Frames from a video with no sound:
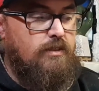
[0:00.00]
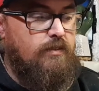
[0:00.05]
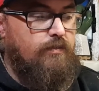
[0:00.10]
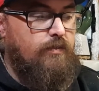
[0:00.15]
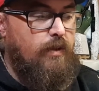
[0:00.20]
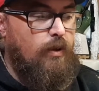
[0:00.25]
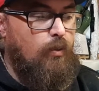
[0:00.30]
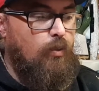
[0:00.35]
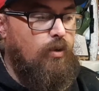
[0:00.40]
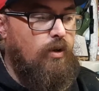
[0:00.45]
If
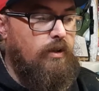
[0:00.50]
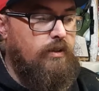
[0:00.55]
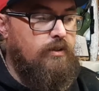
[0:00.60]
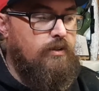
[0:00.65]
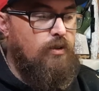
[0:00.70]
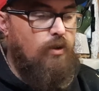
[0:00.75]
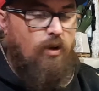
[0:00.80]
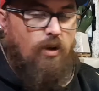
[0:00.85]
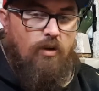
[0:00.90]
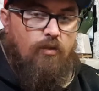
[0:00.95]
they're white,
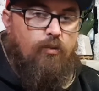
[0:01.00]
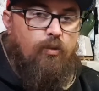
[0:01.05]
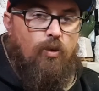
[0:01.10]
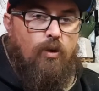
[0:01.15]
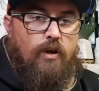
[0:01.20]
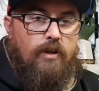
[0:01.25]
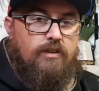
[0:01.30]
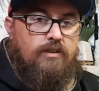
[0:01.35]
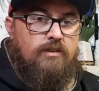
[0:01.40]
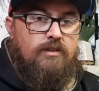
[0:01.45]

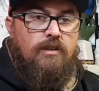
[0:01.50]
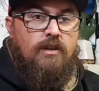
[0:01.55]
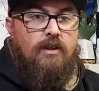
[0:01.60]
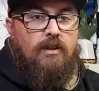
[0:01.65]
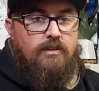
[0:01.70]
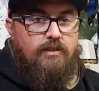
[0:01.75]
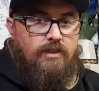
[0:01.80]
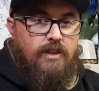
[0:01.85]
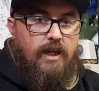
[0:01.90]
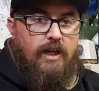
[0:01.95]
off-whites,
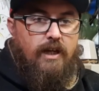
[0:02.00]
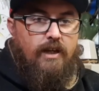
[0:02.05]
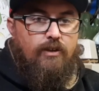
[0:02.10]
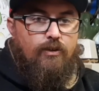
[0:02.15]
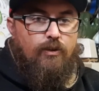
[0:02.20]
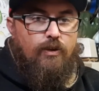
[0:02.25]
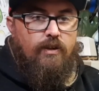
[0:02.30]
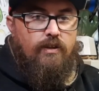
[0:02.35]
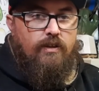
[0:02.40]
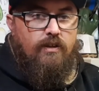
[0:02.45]
tanned
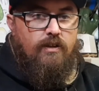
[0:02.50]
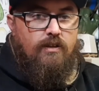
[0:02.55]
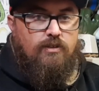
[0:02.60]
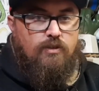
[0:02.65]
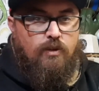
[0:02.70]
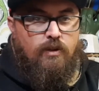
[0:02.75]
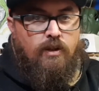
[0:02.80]
or anything.